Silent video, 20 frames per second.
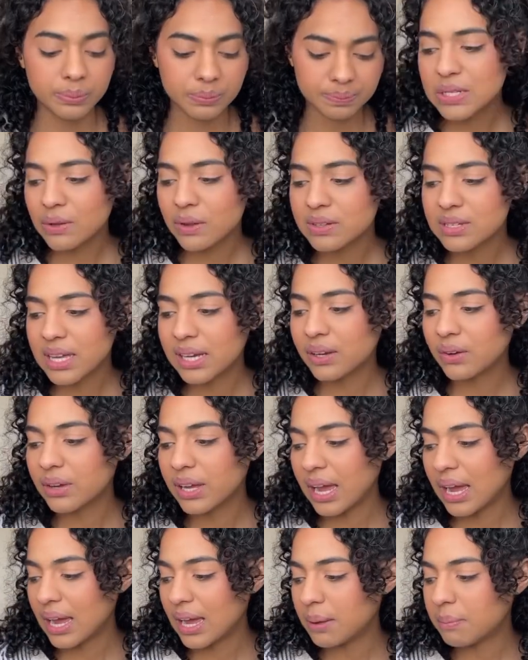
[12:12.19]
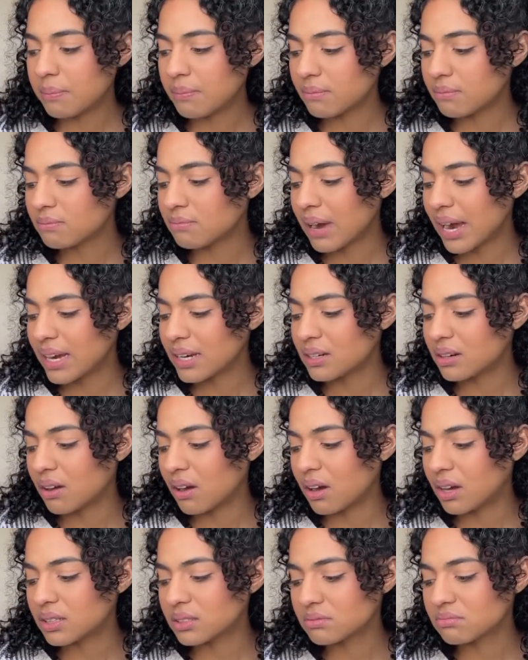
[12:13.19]
So I was like, okay, might
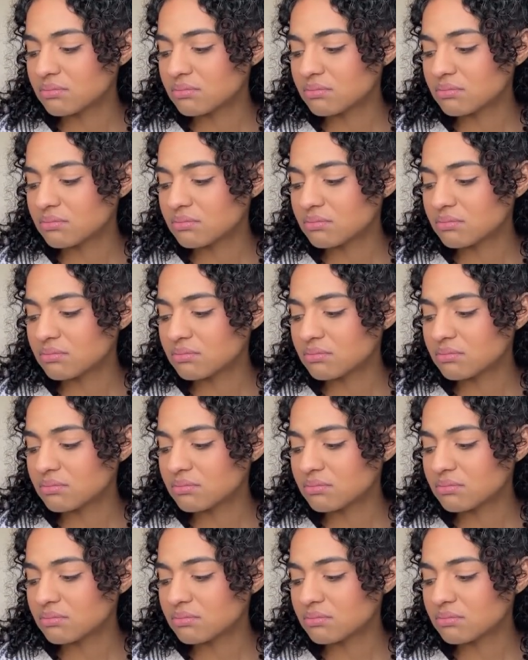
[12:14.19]
not